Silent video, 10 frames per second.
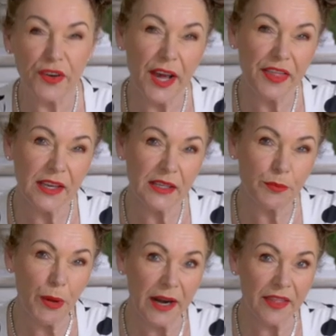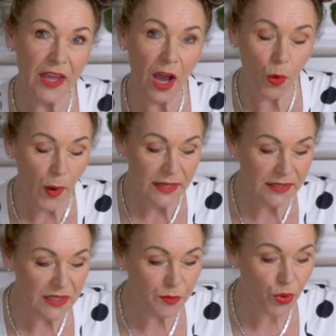and I think it's part of the
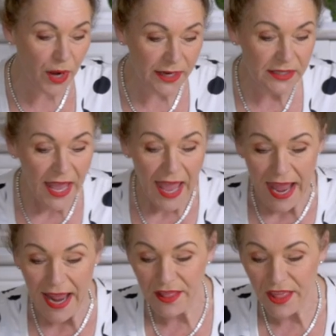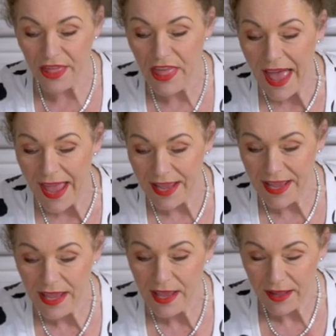Oasis brand and
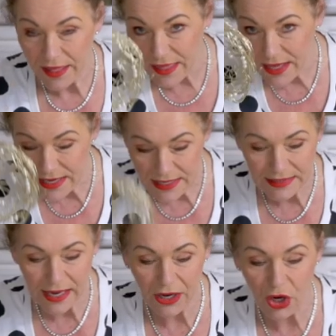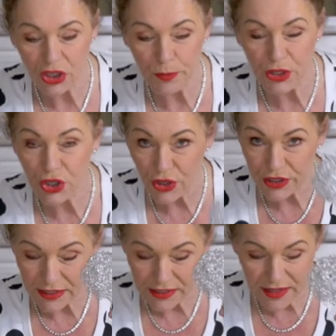they these are going to be turned
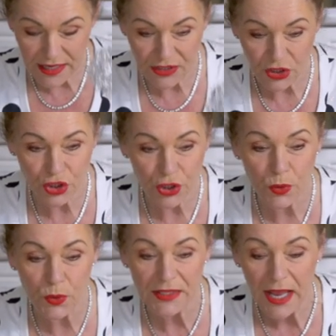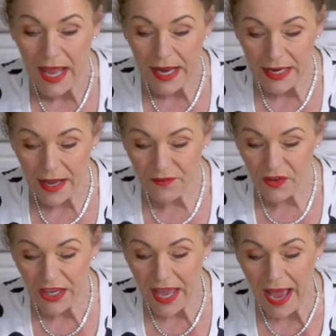into these in due course. Now, if you
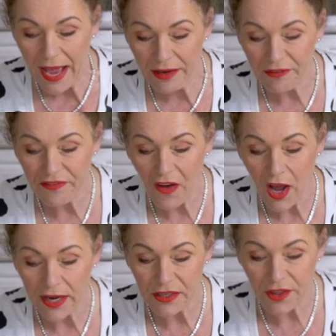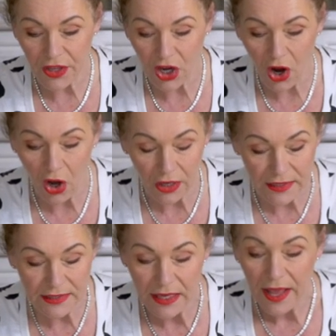can't find the
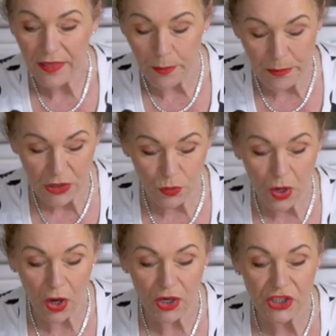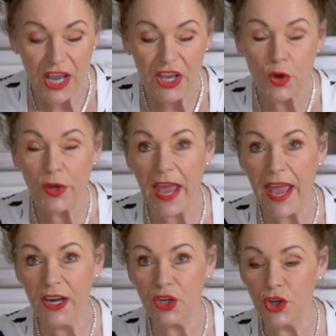collars, the metal collars, you
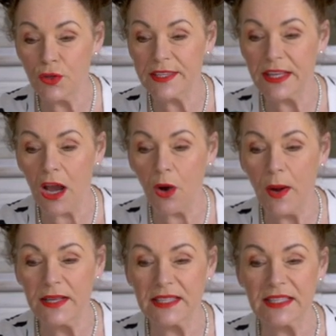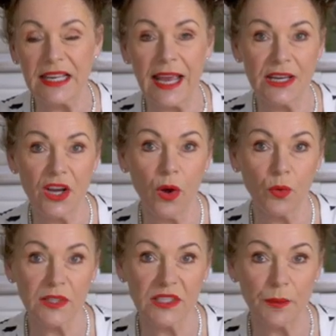can use the Oasis Lady
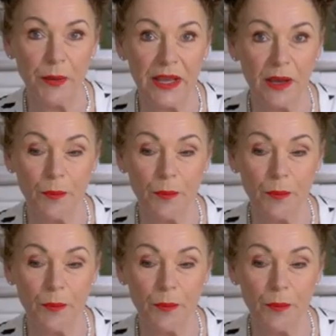Holders to make your